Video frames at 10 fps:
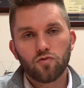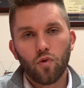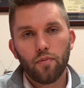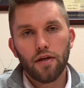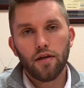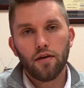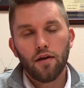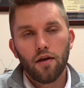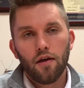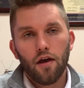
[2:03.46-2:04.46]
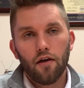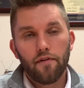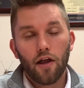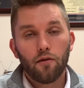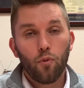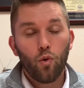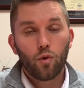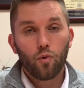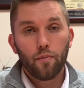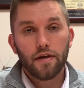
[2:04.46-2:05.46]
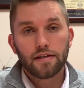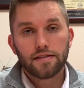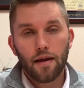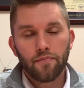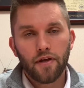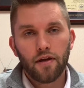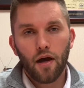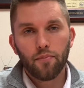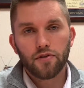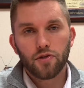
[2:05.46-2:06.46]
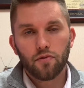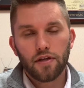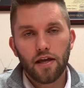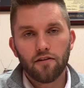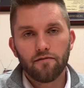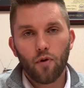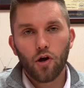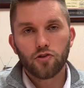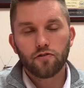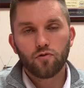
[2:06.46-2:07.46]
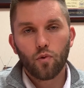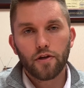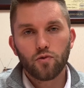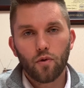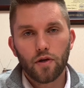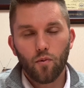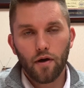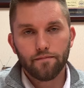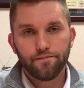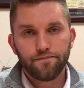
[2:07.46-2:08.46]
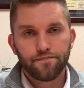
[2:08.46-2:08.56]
will be available or will be accepted up until the end of March of 2021.